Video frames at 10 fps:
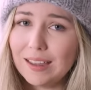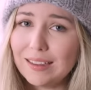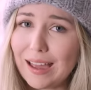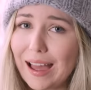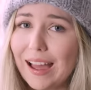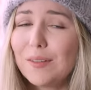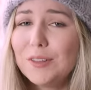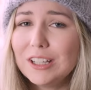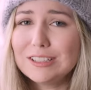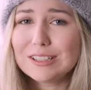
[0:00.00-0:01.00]
yeah, I'm
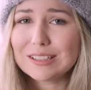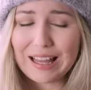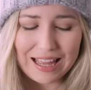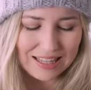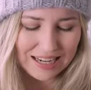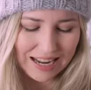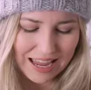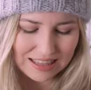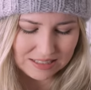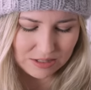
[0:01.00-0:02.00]
really just glad that I
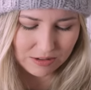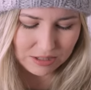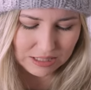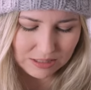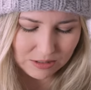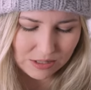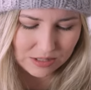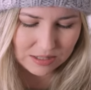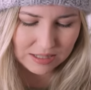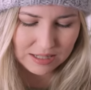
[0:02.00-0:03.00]
had these off the
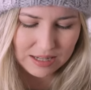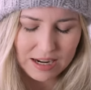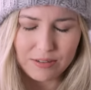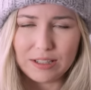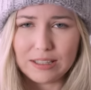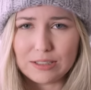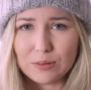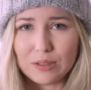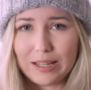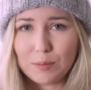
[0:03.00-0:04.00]
needles. I really
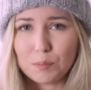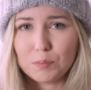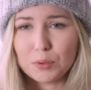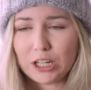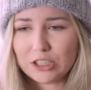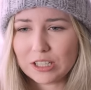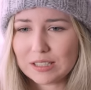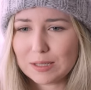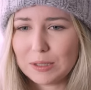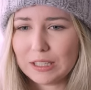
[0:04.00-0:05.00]
don't like projects
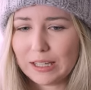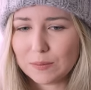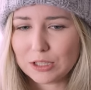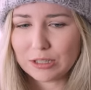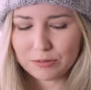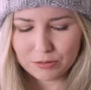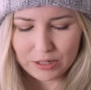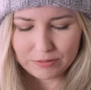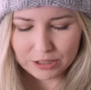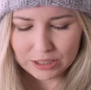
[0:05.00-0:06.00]
to be languishing
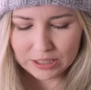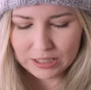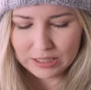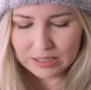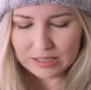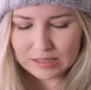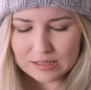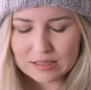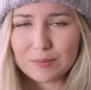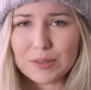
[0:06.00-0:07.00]
forever, because
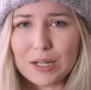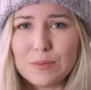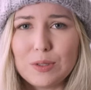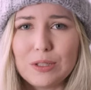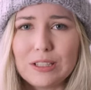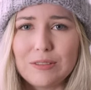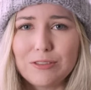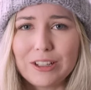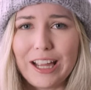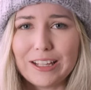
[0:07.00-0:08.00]
sometimes you can
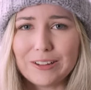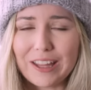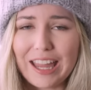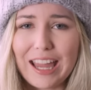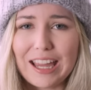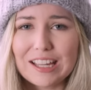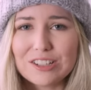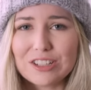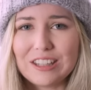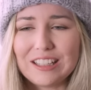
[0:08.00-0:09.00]
forget your
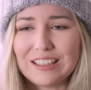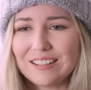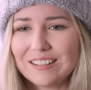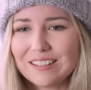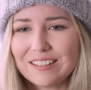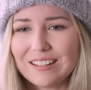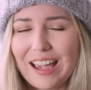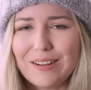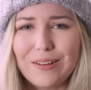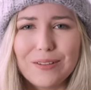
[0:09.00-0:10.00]
gauge and then,
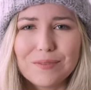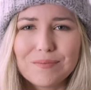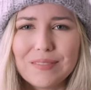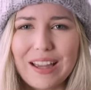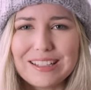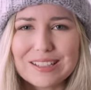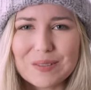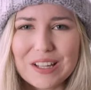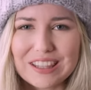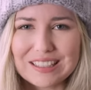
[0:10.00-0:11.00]
I don't know, I just
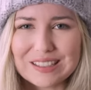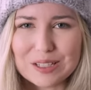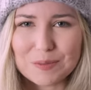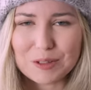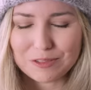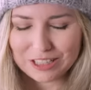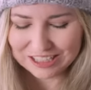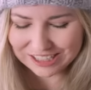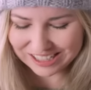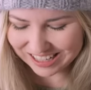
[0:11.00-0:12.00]
want things to be
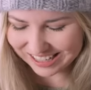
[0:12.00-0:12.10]
finished.